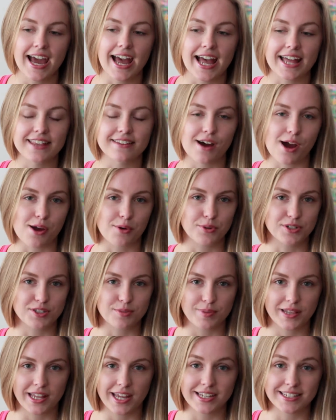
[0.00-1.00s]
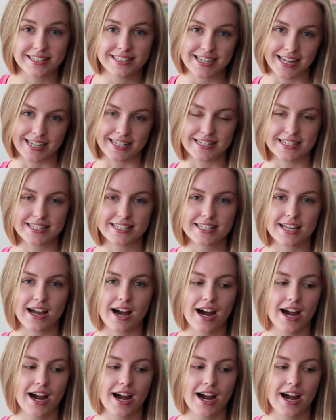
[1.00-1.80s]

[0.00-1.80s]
and I was playing tennis.